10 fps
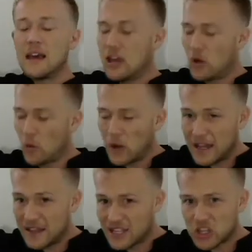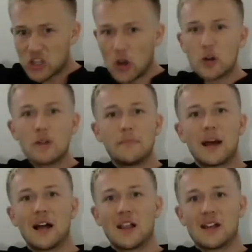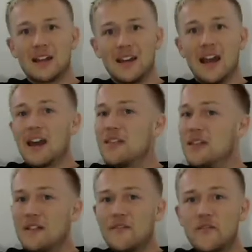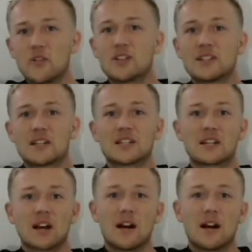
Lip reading: in a way that's so compelling that it forces us